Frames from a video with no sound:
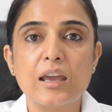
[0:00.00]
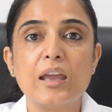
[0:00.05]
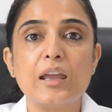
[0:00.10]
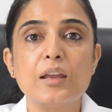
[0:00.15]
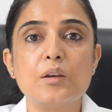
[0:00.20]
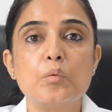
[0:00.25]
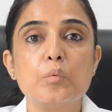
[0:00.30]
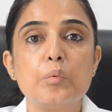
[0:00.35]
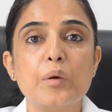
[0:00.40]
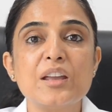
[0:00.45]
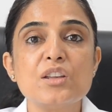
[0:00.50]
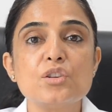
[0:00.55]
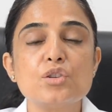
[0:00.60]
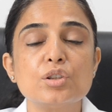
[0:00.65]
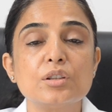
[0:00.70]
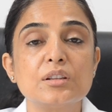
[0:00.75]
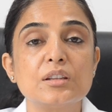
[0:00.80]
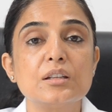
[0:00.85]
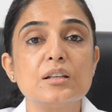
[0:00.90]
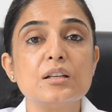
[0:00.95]
in
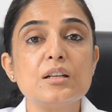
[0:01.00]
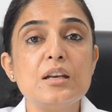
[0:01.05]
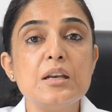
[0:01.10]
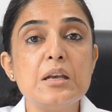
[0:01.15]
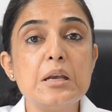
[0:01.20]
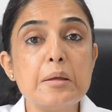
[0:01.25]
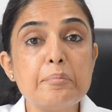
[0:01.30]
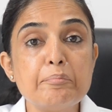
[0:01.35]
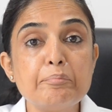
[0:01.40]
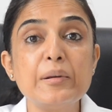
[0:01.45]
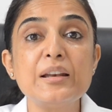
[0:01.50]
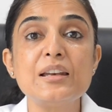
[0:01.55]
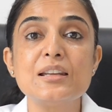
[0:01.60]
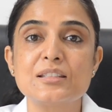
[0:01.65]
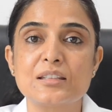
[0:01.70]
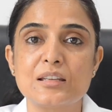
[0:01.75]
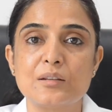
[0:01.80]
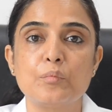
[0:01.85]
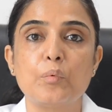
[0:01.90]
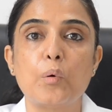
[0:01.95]
which the nipple
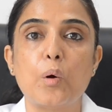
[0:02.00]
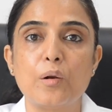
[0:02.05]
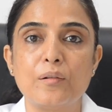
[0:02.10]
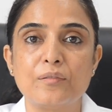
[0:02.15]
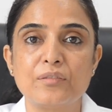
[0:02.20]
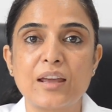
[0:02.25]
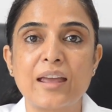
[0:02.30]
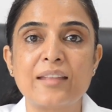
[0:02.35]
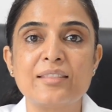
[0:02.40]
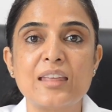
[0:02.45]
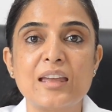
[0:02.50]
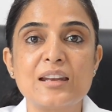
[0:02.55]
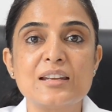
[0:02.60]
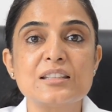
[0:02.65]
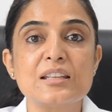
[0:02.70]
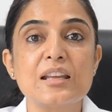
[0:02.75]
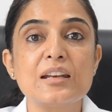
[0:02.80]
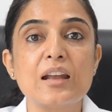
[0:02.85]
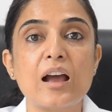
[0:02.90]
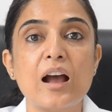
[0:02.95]
is involved and there
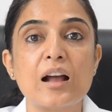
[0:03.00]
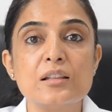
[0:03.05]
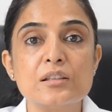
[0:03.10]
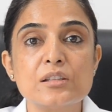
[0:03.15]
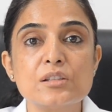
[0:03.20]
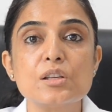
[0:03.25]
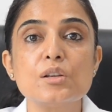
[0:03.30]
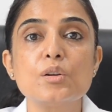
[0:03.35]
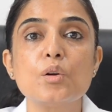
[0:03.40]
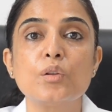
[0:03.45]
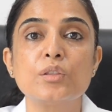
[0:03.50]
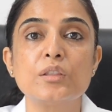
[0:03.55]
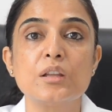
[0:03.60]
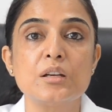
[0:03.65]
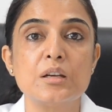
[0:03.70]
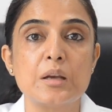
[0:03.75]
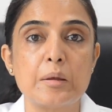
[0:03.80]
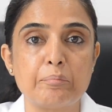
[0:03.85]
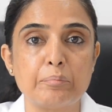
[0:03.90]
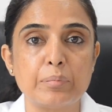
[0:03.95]
is an ulcer on the
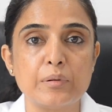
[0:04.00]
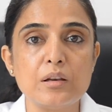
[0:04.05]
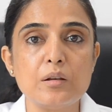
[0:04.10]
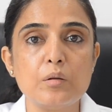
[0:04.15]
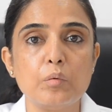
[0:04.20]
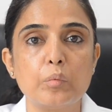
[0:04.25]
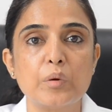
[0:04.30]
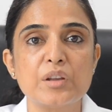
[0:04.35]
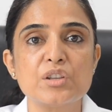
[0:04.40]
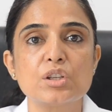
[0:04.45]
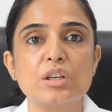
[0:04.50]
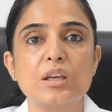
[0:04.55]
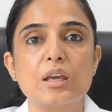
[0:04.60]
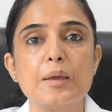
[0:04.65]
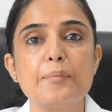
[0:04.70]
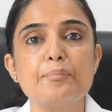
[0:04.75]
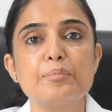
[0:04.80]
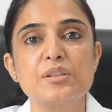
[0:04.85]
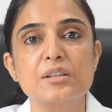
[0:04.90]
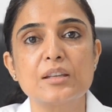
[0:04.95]
nipple which
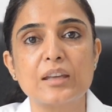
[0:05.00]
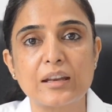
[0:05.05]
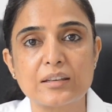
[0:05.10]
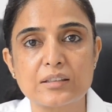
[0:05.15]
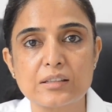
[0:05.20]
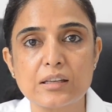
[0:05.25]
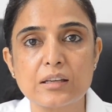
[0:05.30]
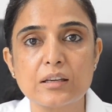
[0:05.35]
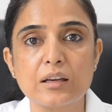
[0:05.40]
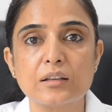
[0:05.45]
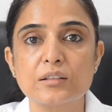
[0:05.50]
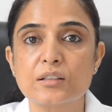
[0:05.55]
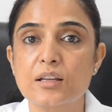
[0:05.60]
keeps getting,